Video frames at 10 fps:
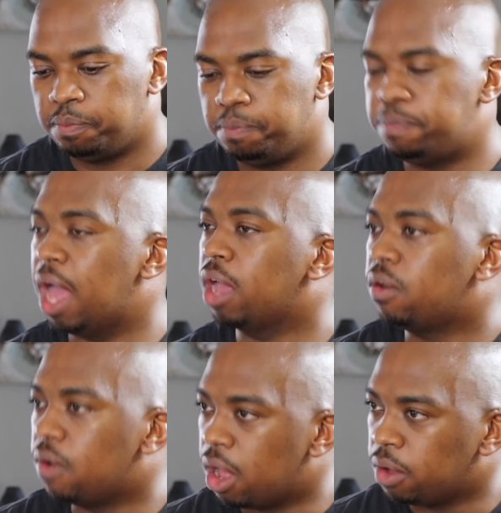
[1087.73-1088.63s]

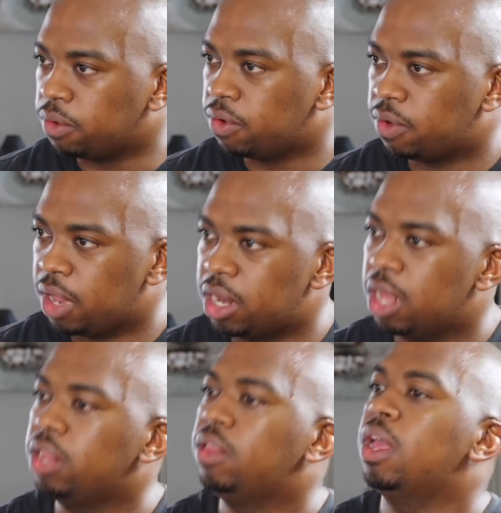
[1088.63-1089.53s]
background and I
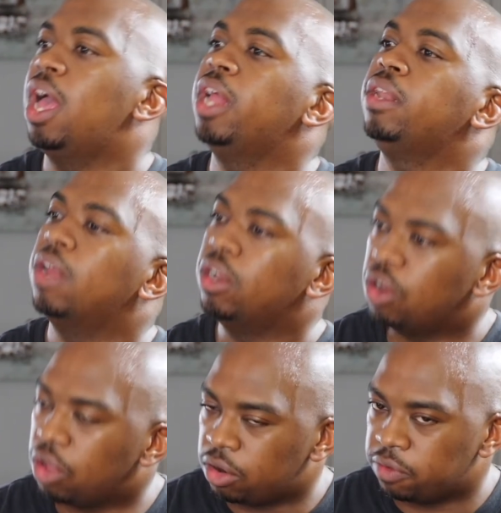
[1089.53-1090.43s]
had done a
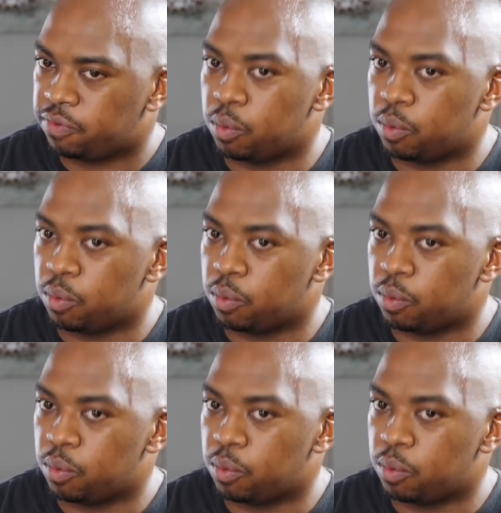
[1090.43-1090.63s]
lot of